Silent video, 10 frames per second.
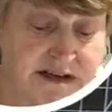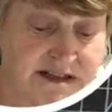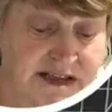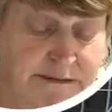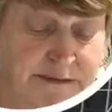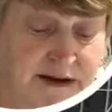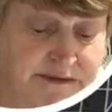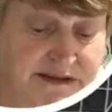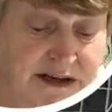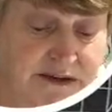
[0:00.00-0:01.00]
Stampin' Up
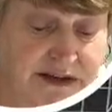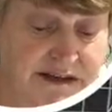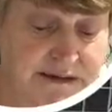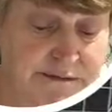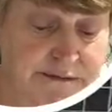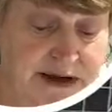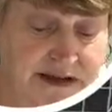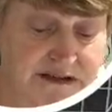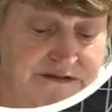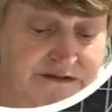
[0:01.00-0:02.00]
sell these in
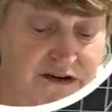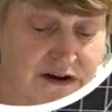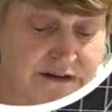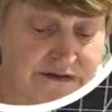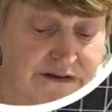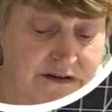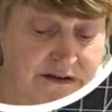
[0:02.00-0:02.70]
packs of 5.